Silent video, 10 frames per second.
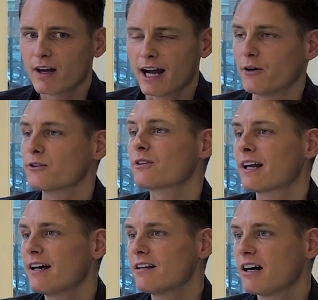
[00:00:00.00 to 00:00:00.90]
I also
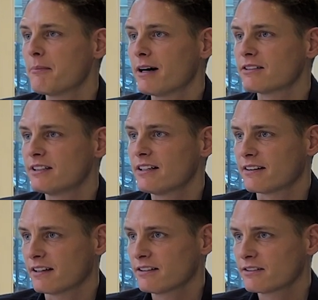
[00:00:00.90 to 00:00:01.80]
care about selling
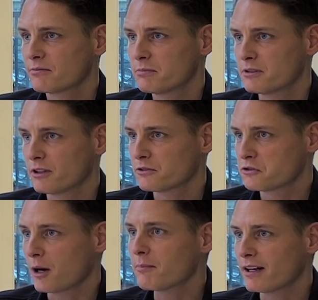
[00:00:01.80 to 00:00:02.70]
things because
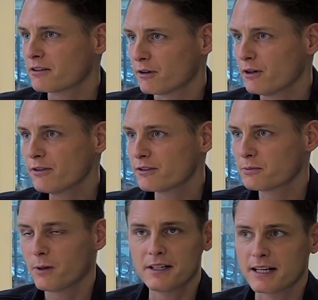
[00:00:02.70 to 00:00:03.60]
top line growth is
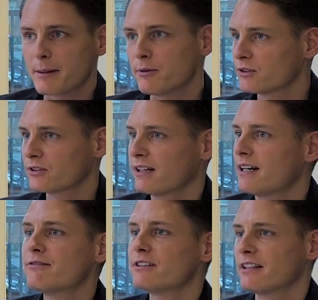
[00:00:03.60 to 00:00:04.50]
what enables
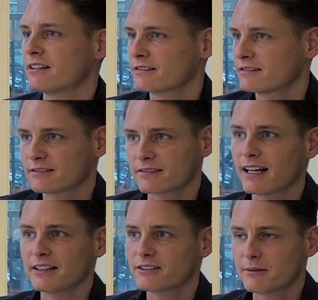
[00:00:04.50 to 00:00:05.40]
everything
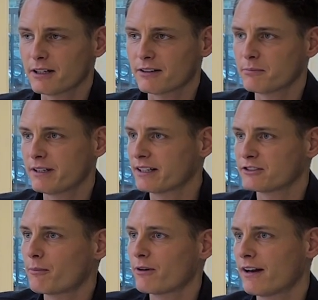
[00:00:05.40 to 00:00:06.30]
nice about being an
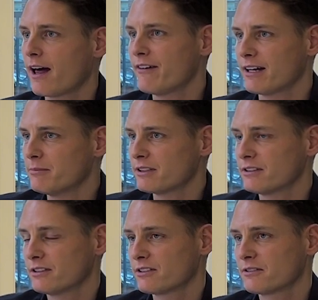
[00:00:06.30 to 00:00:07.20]
entrepreneur and having a
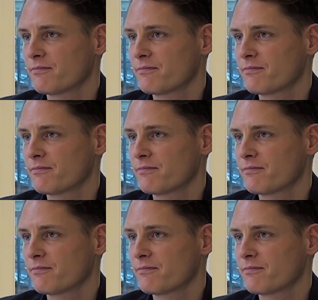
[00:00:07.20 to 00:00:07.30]
business.